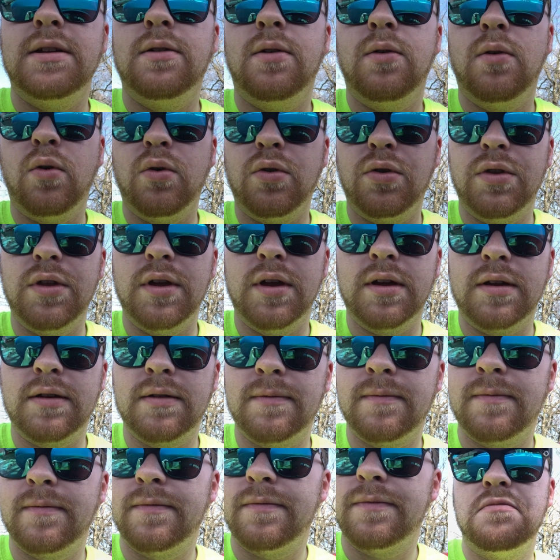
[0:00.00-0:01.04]
the whole
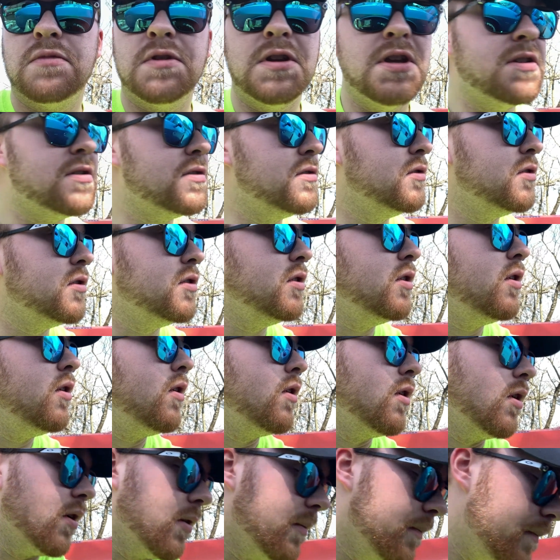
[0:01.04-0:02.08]
thing, decent looking car.